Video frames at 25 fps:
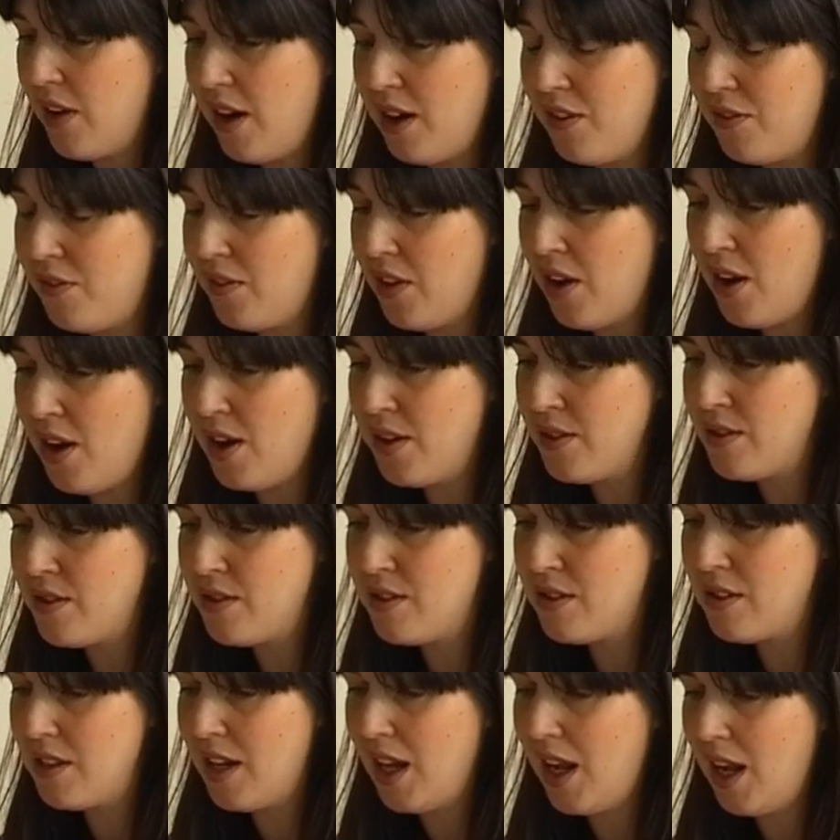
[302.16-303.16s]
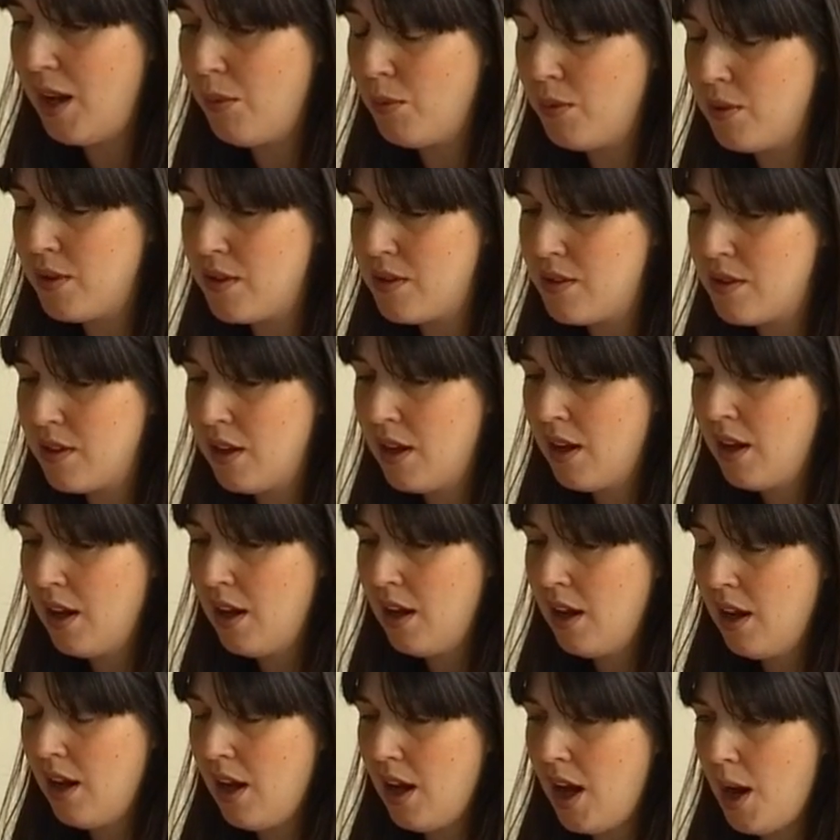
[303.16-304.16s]
very fast. I
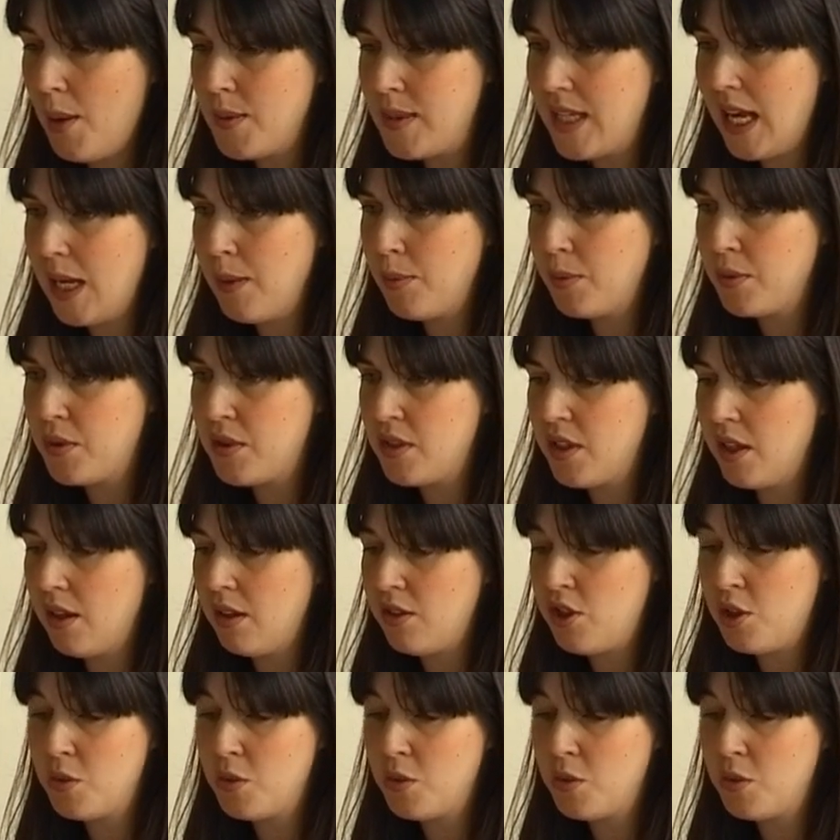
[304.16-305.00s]
was able to,